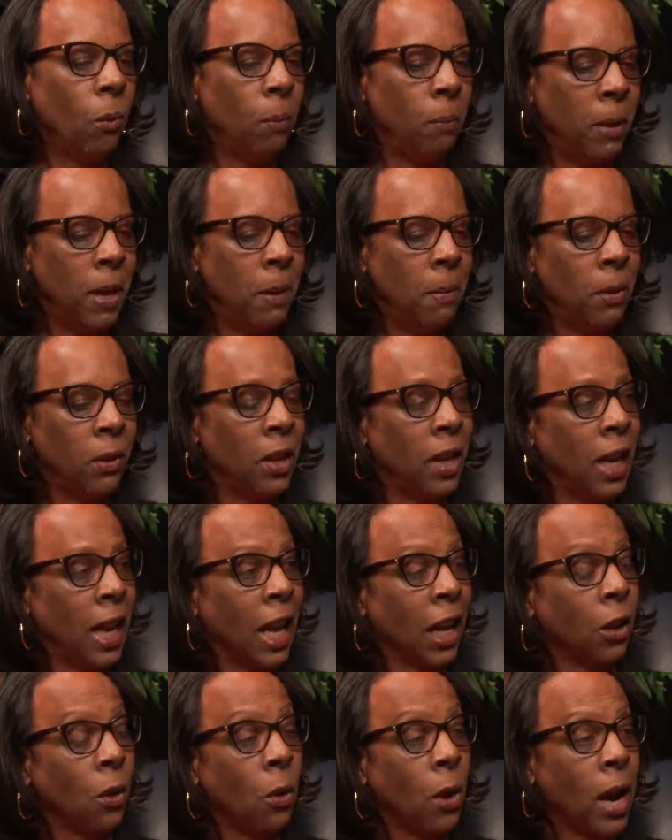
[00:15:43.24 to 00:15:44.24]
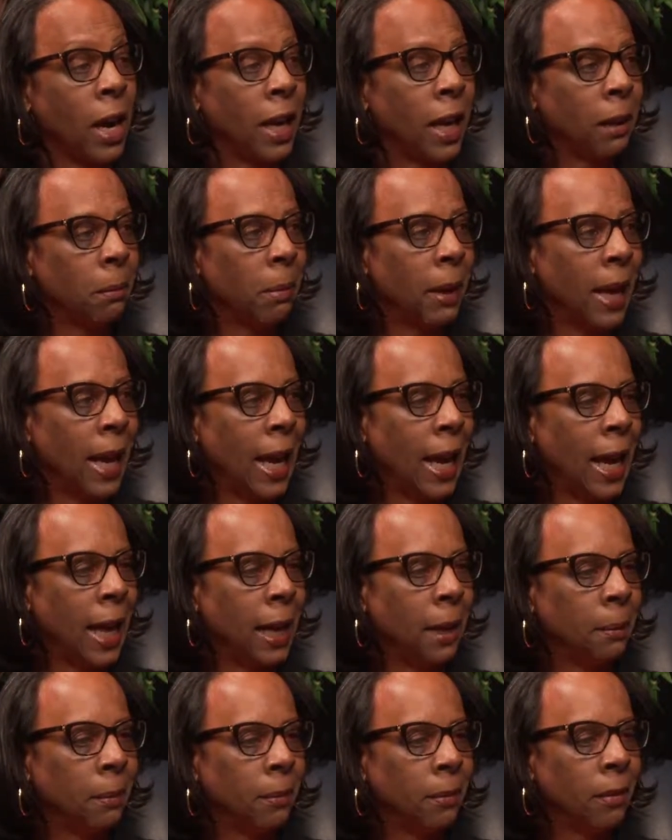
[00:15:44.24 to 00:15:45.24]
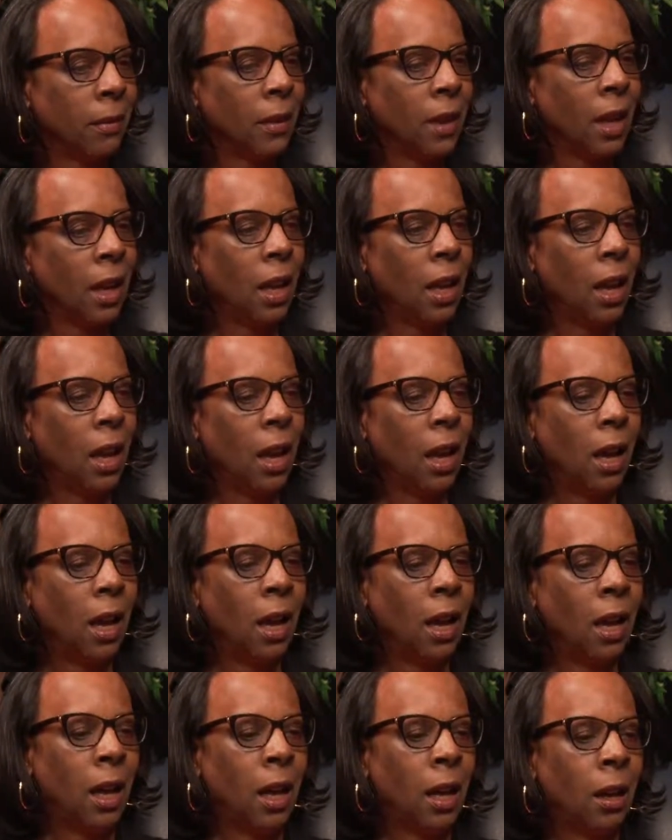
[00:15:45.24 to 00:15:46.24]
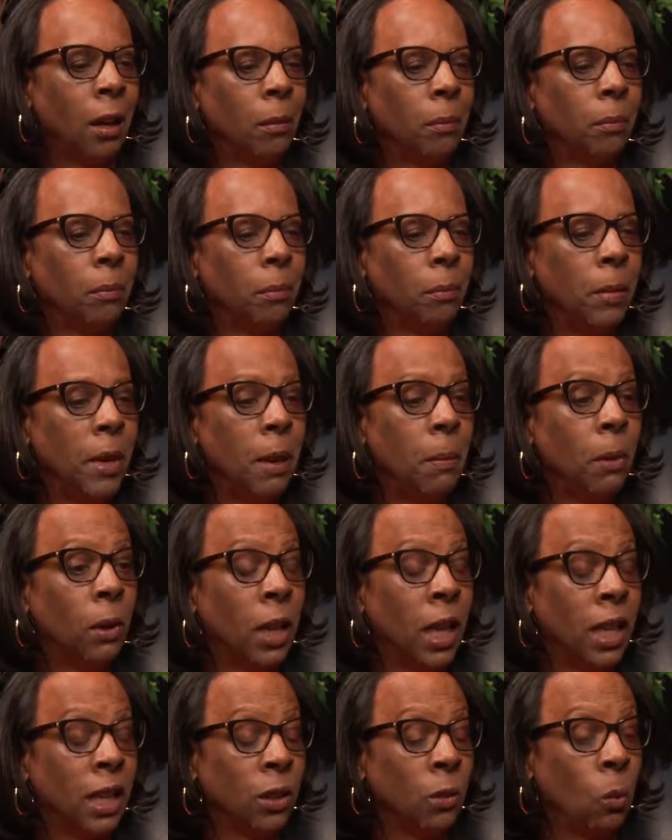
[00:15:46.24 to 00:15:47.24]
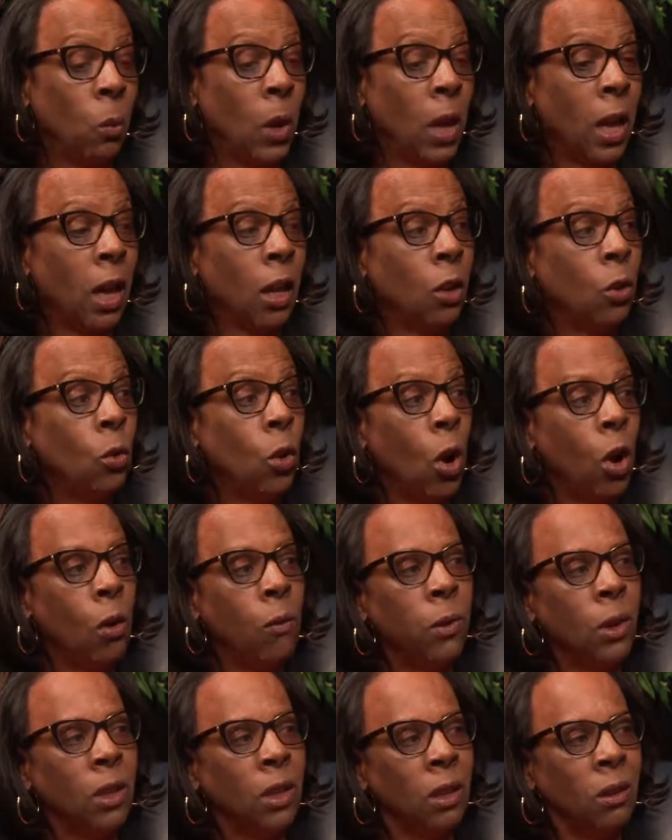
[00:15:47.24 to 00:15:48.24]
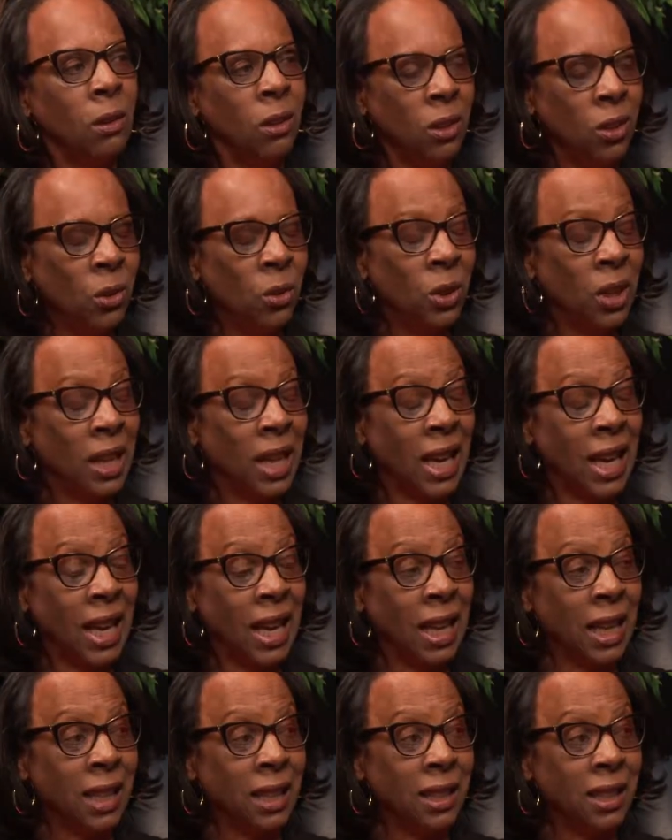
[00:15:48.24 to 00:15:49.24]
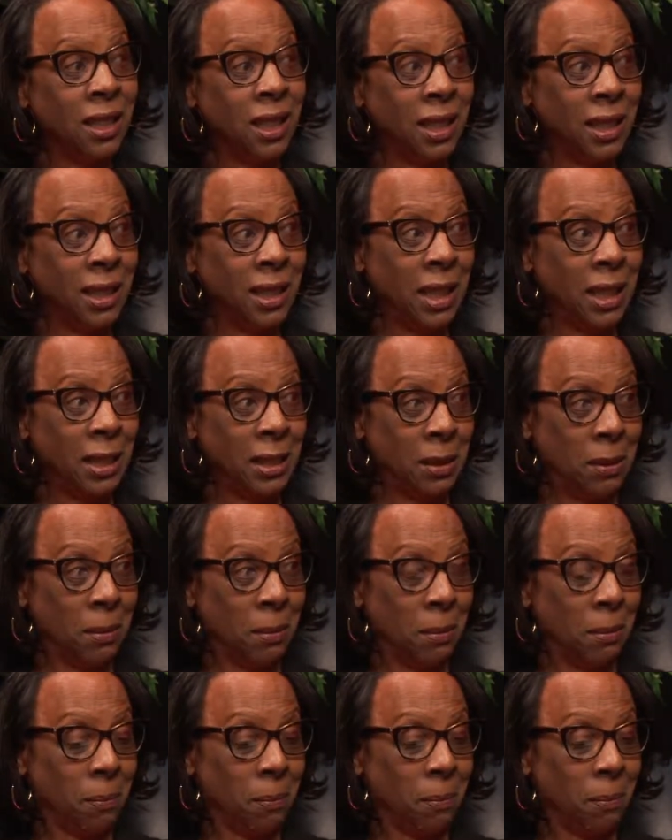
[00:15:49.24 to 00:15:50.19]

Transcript: people that had chronic pain, people as well who overutilized the system.